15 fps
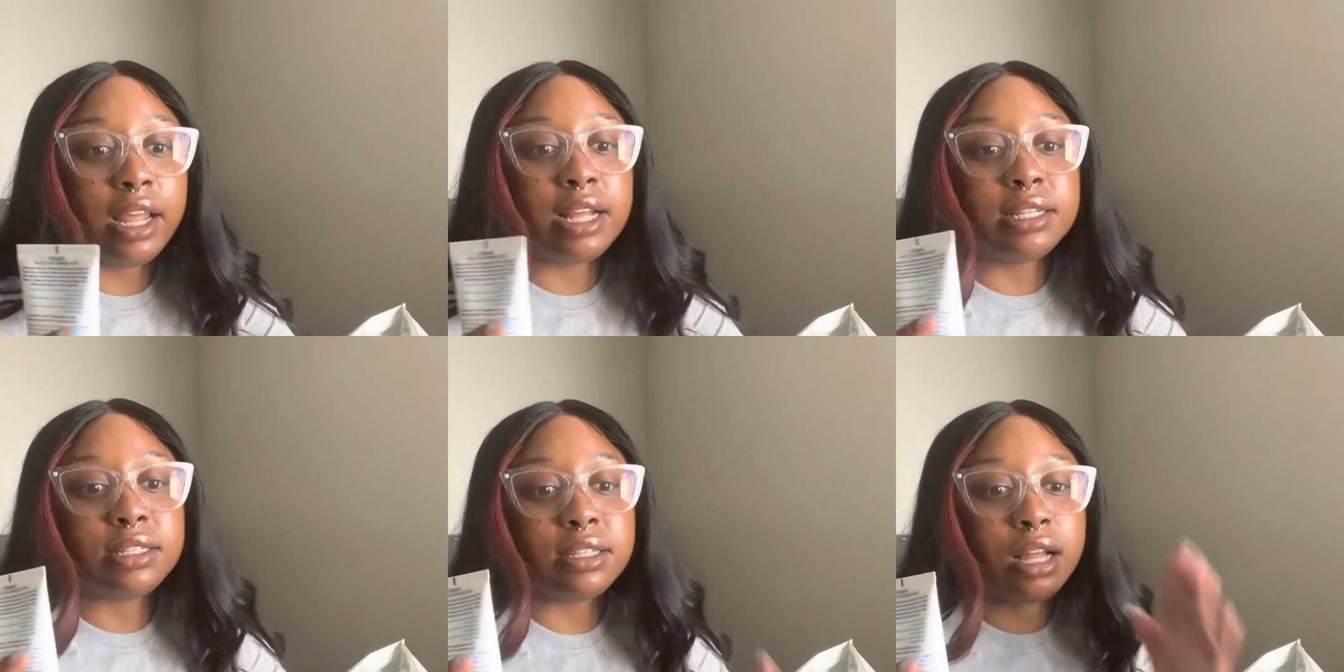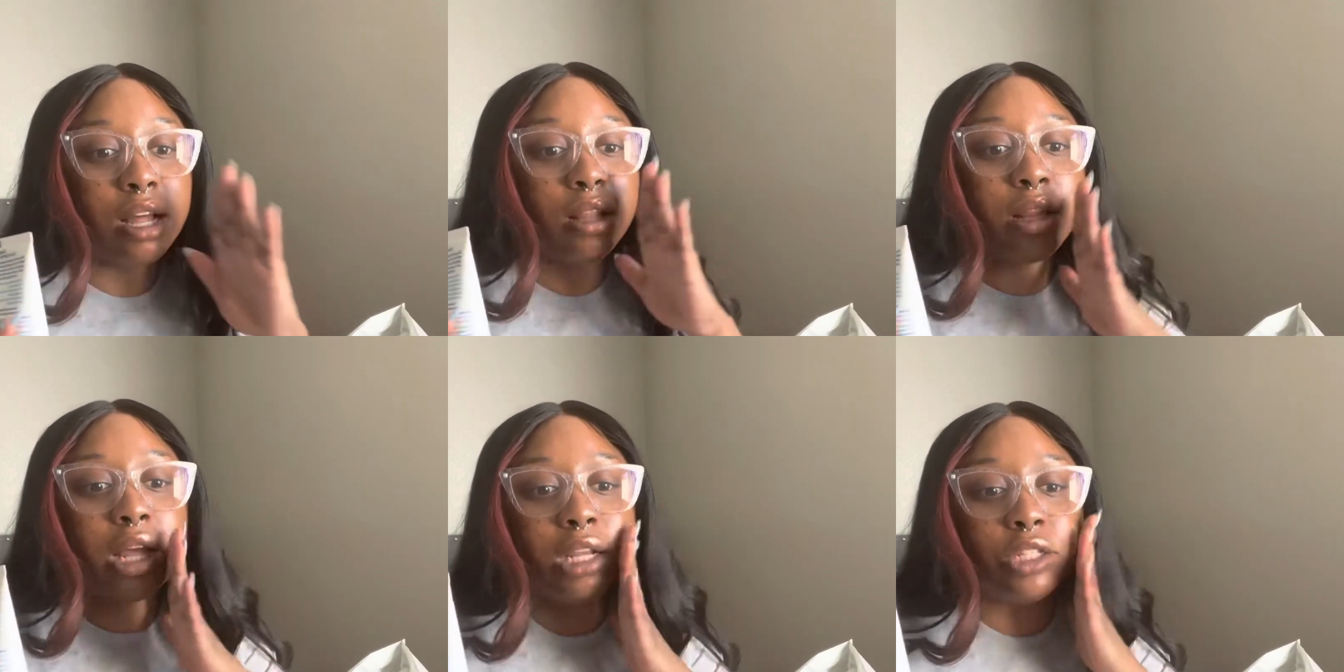It's
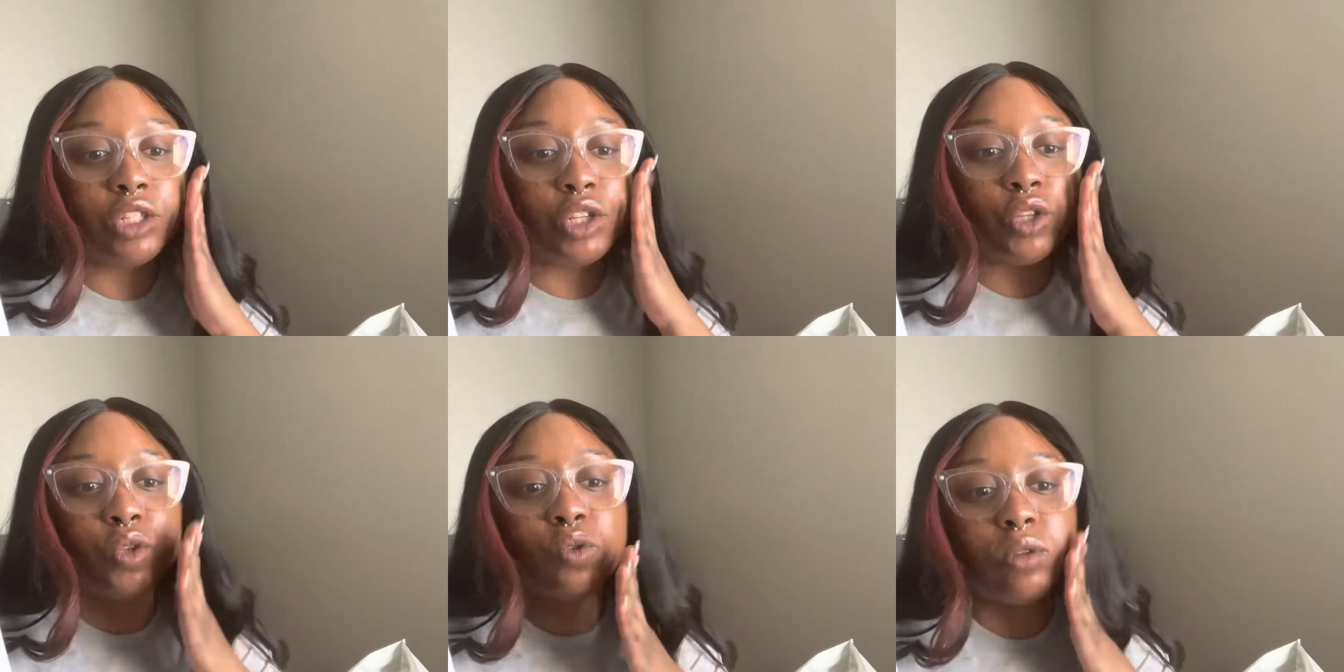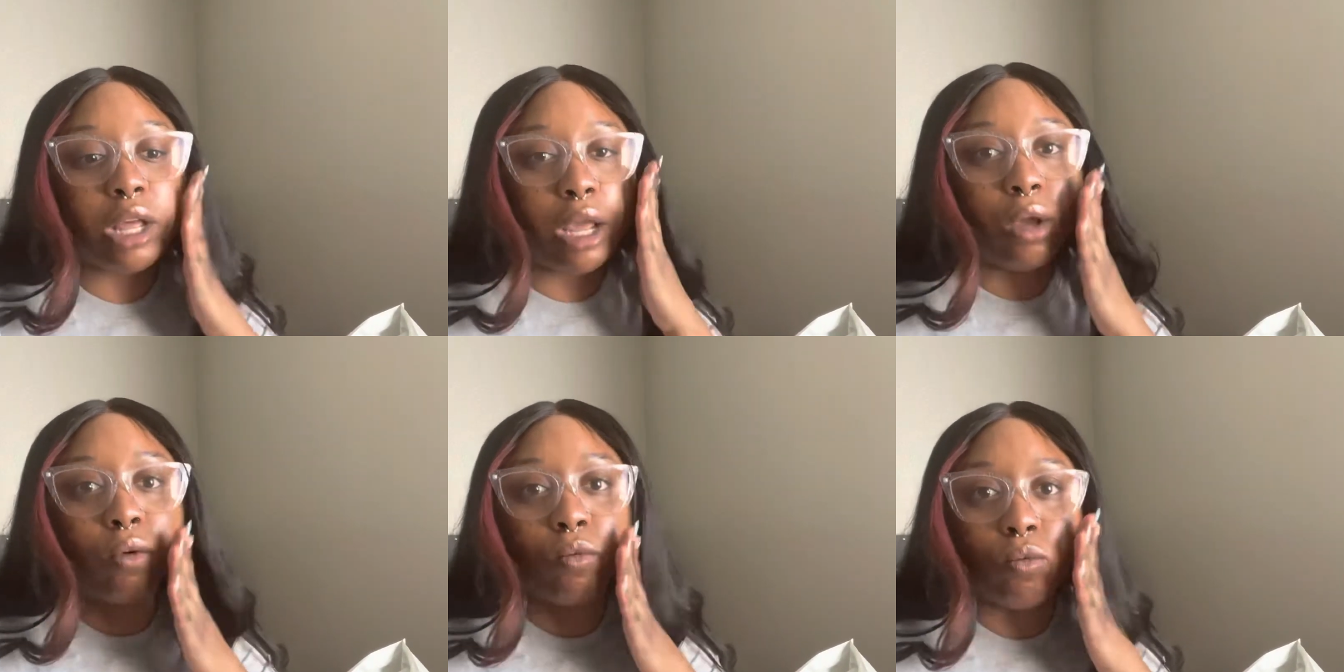not like too
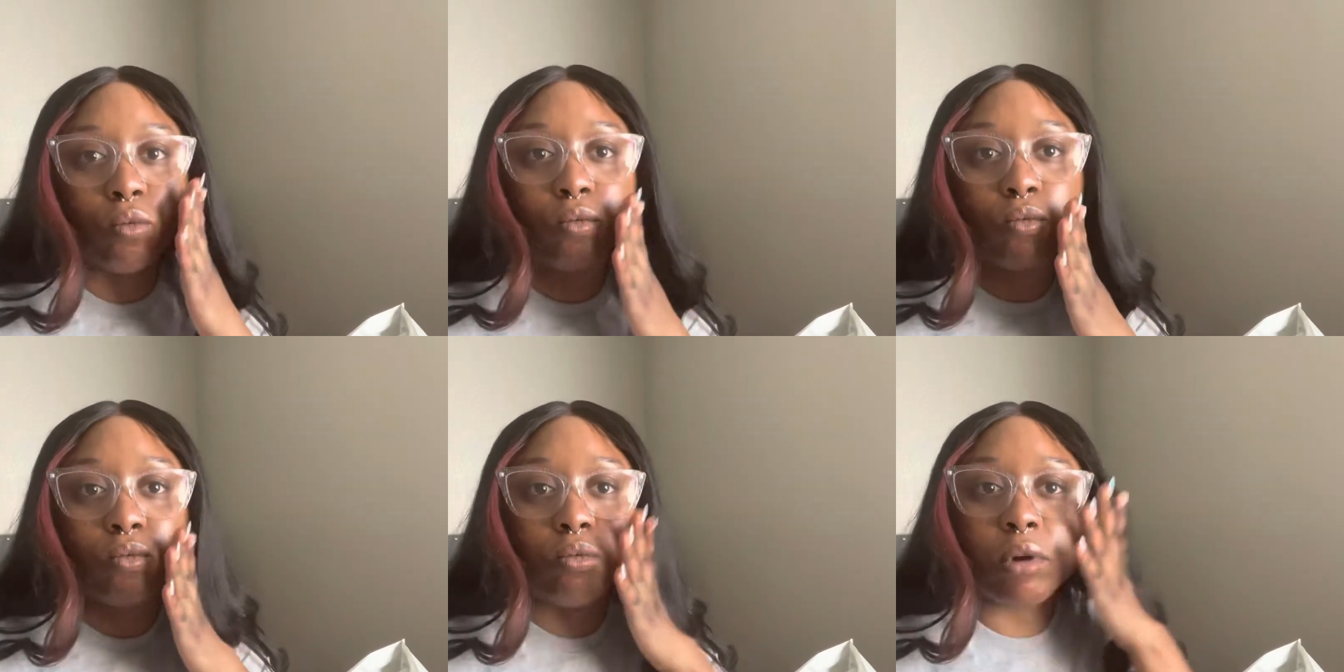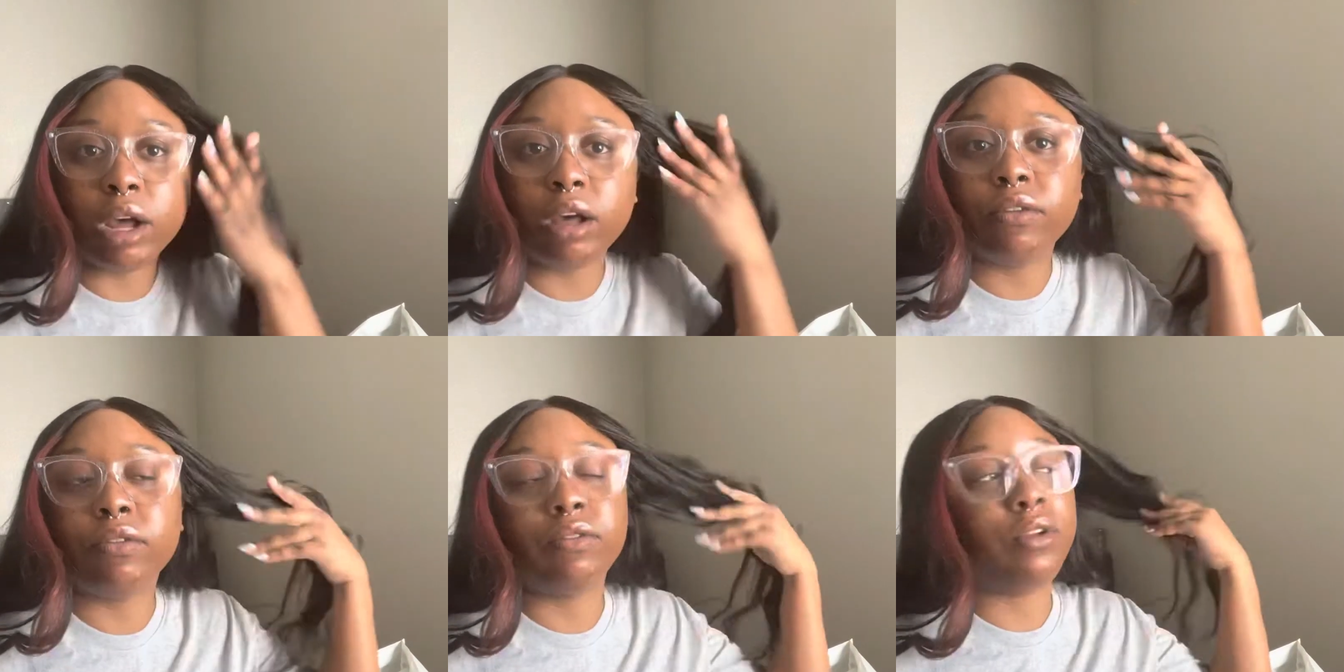like
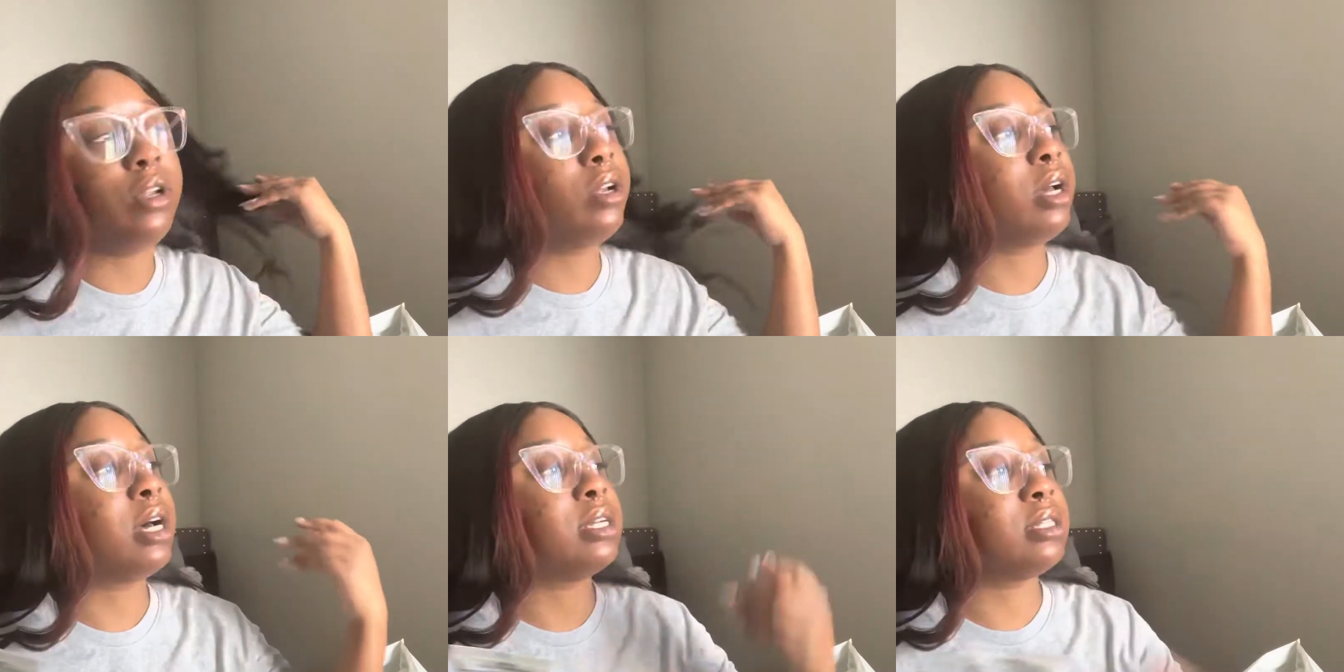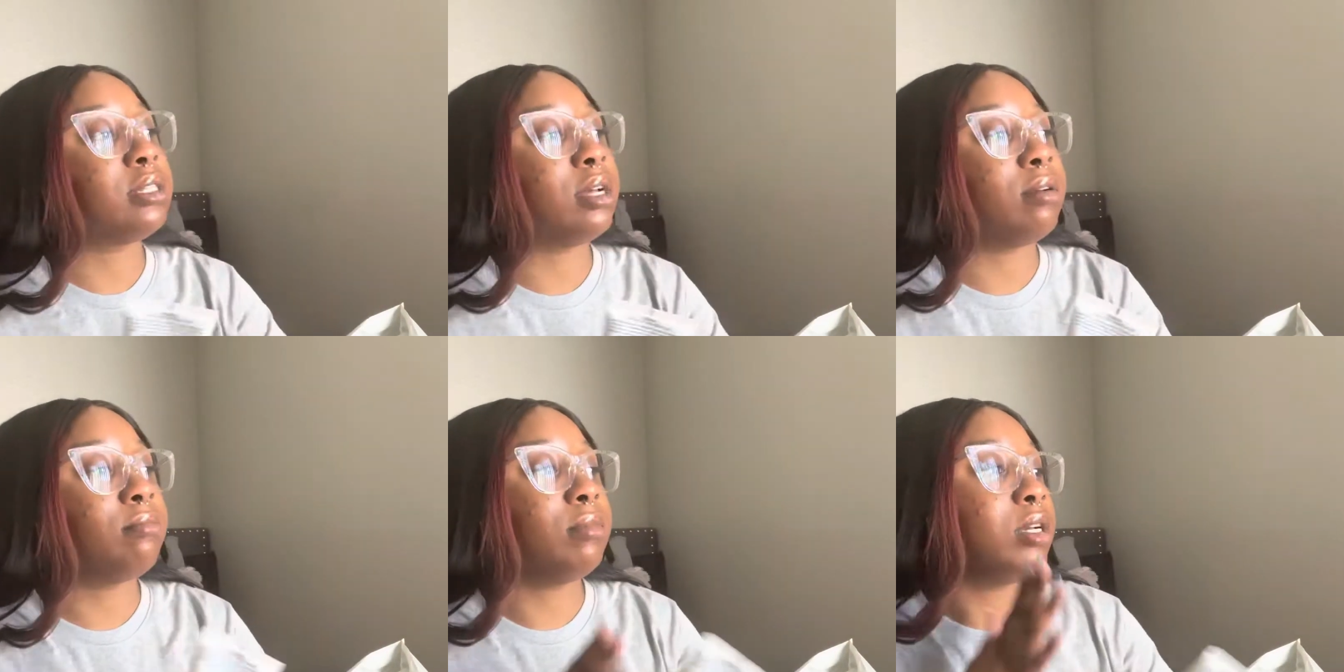rough. You know how
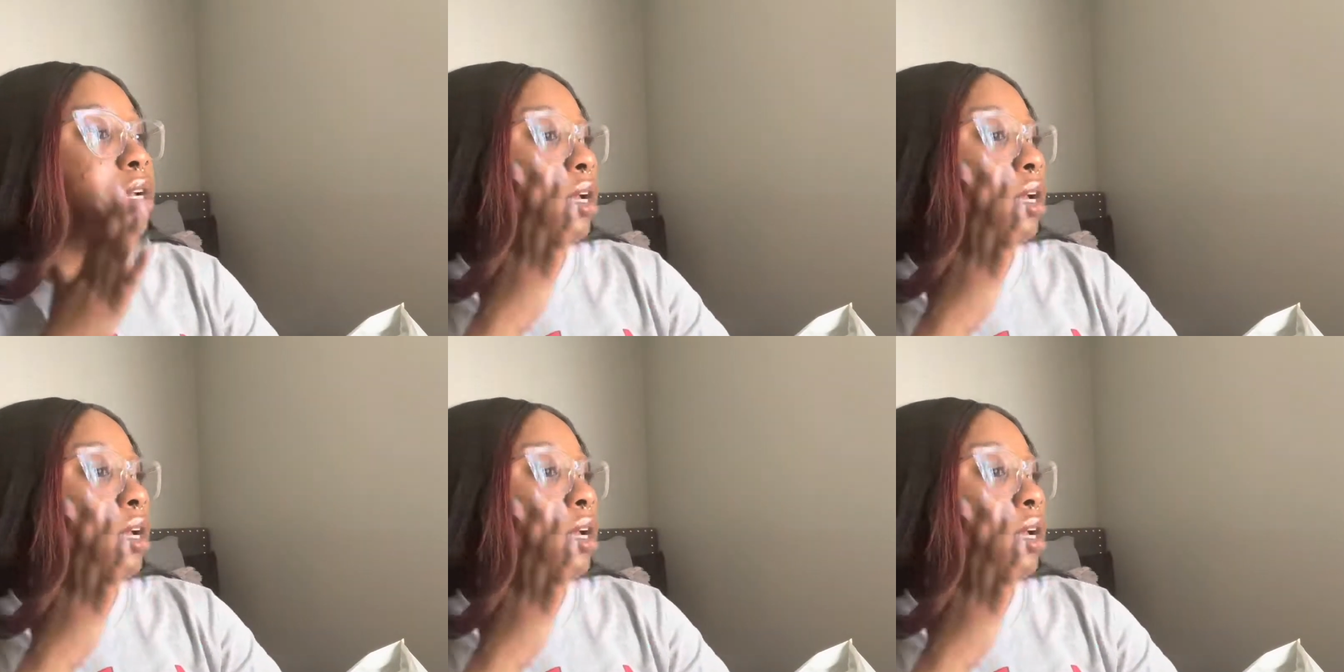some